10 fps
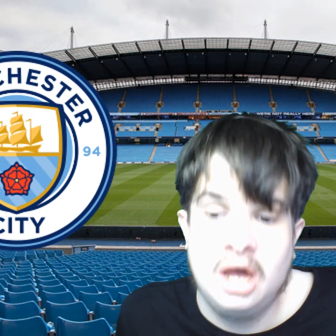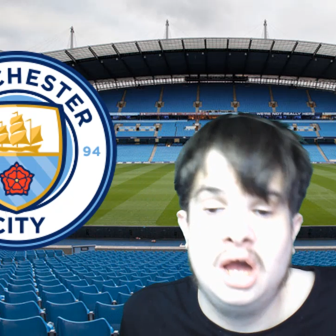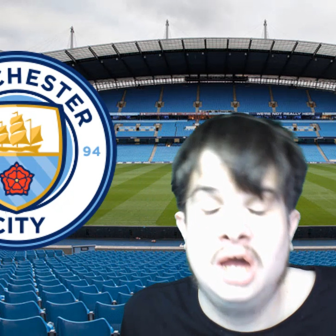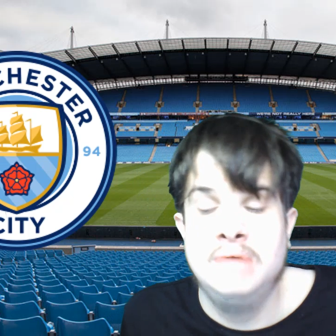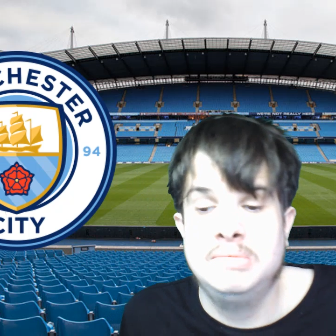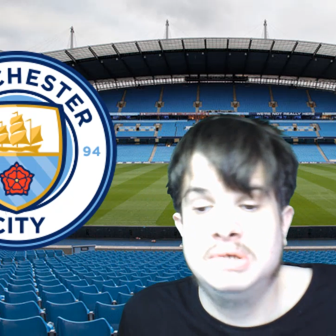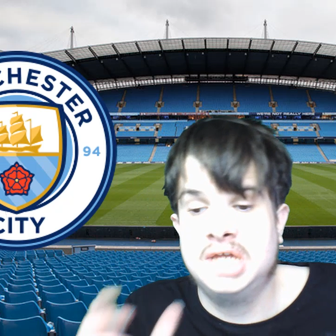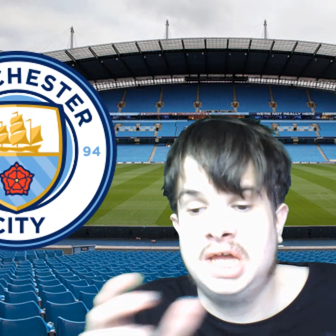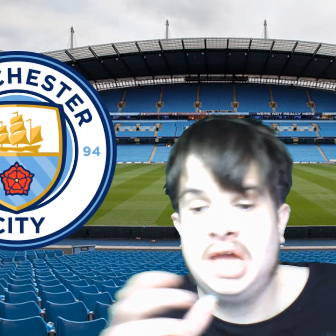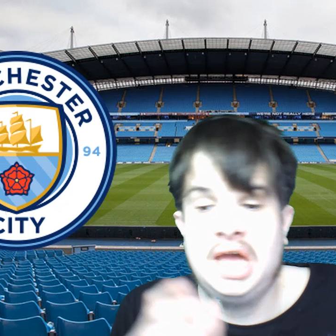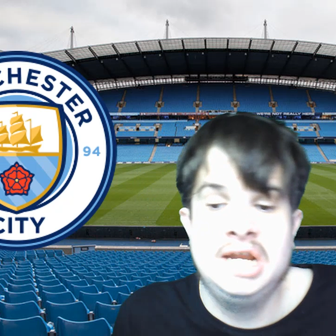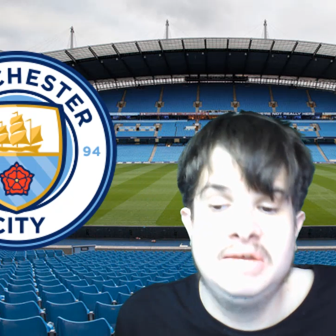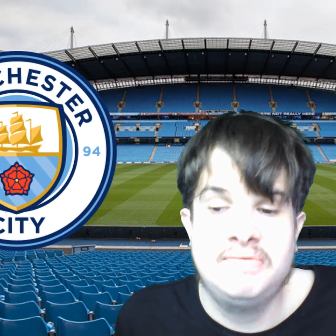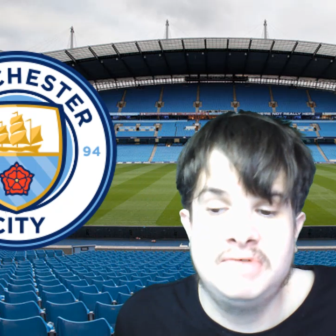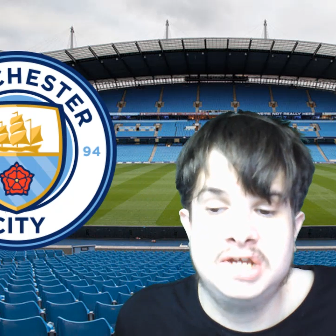Um, is there
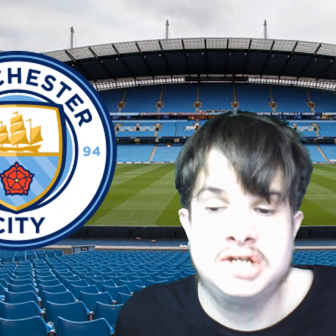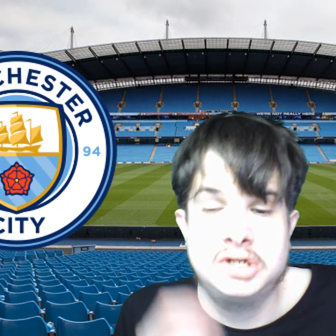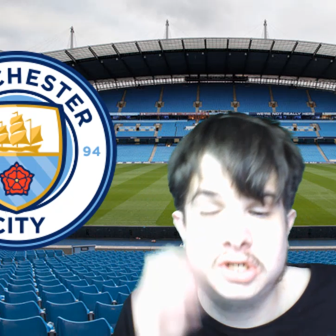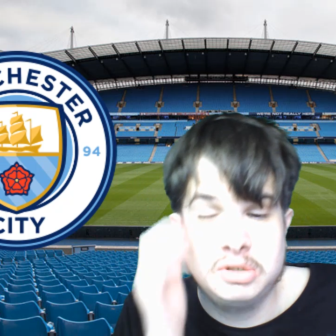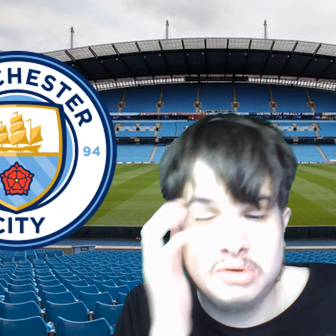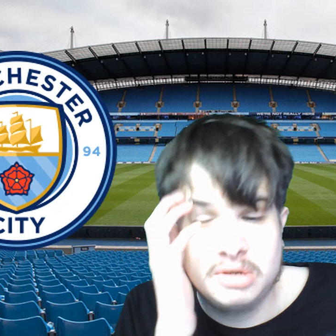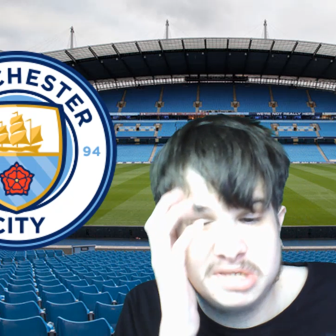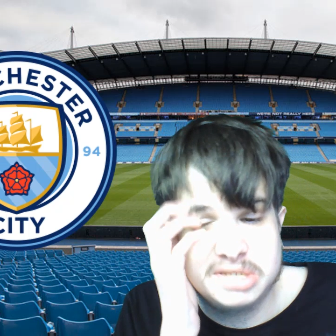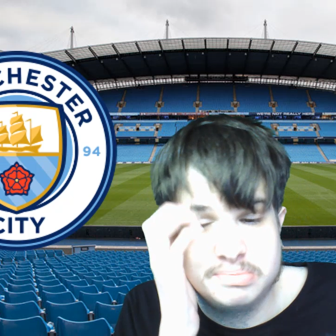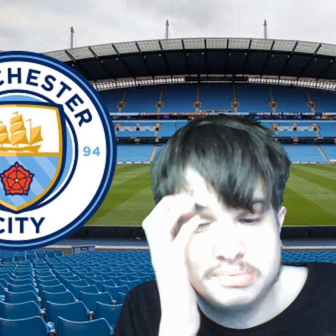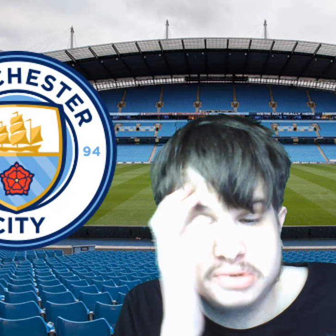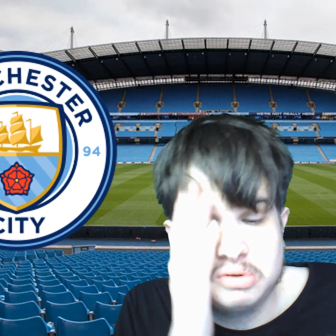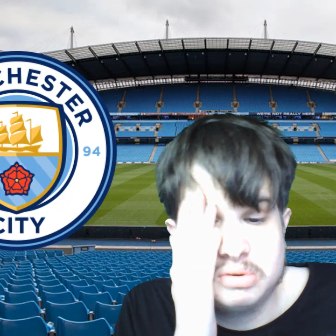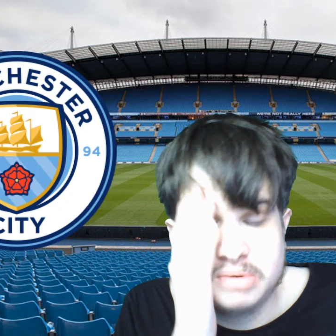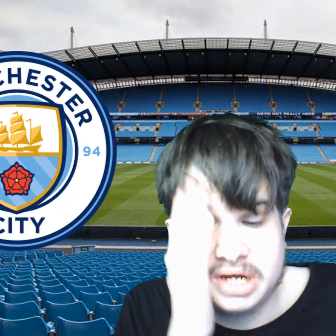any features you'd like me to
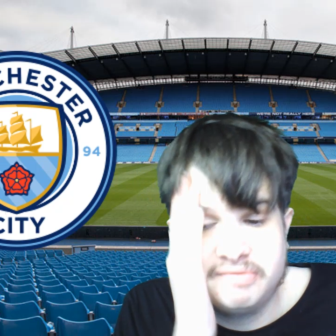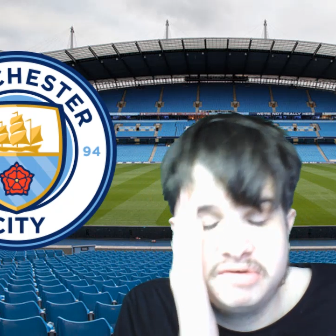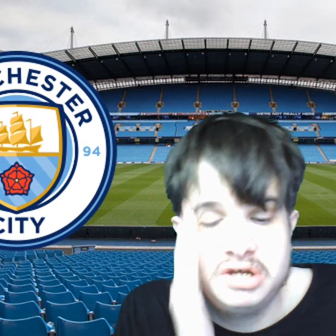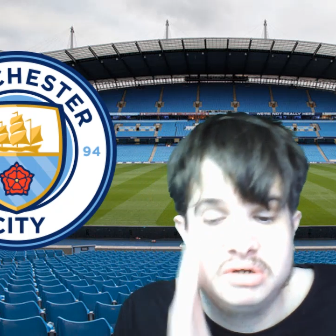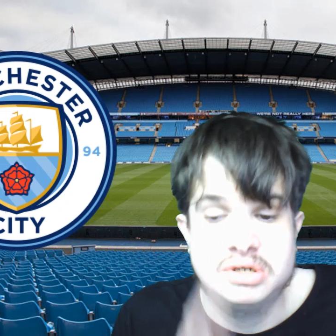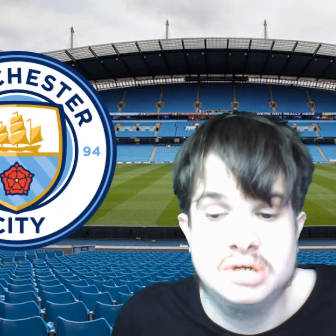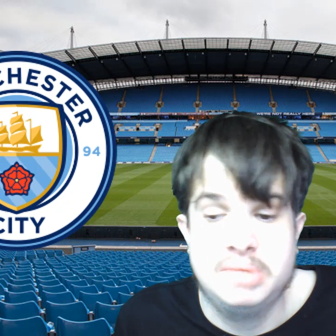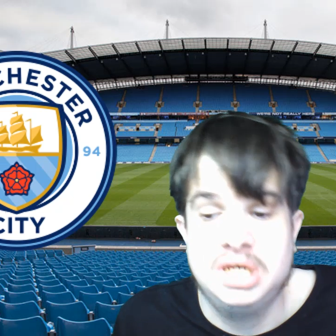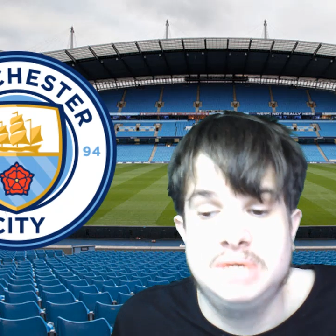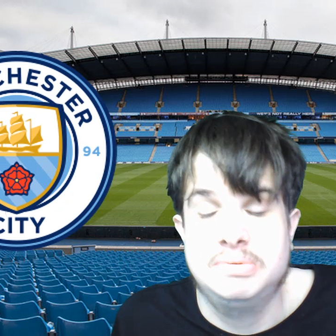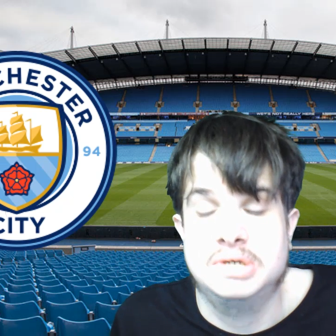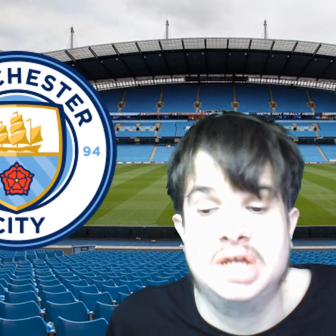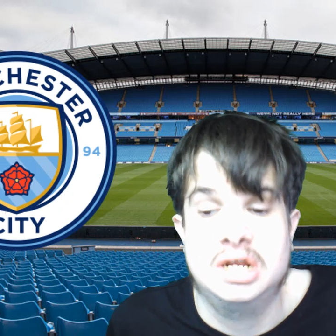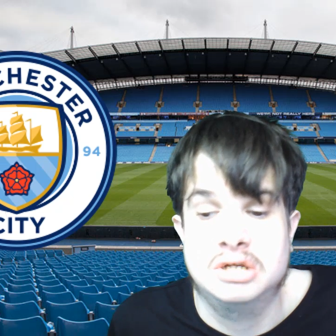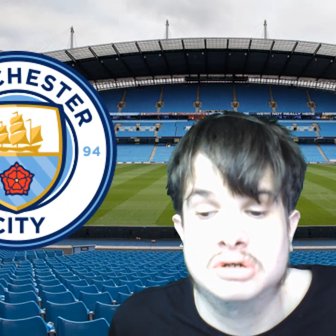talk about in the future, please put it
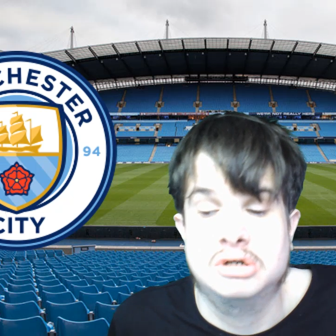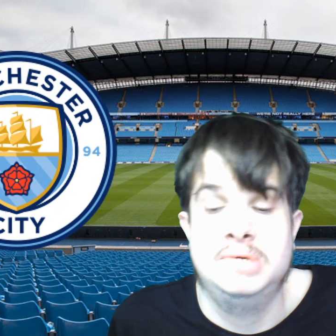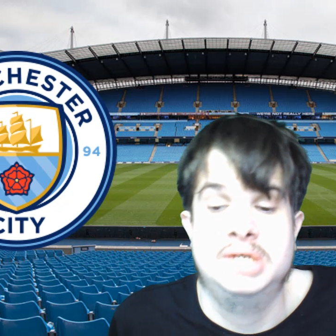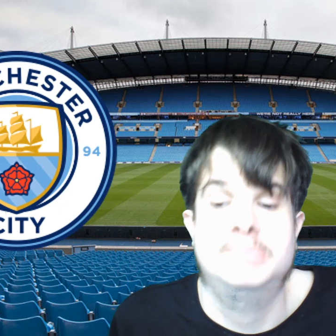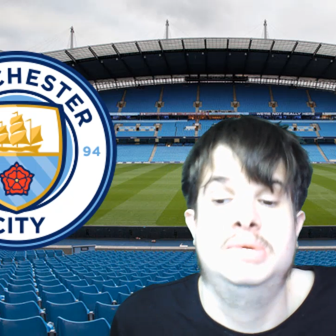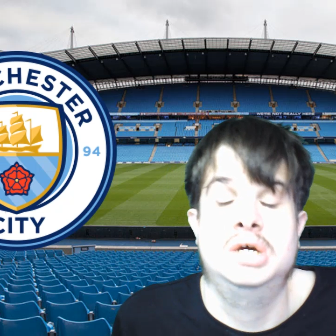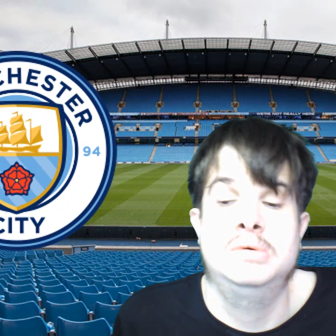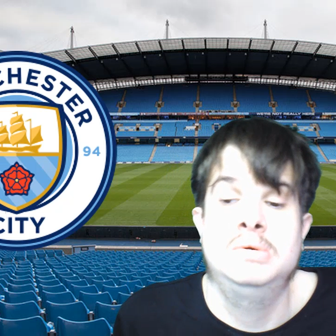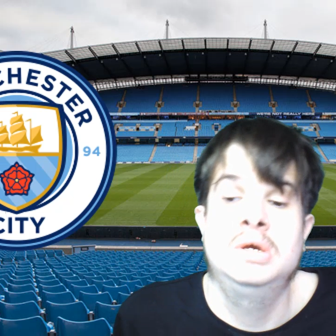down in the comments below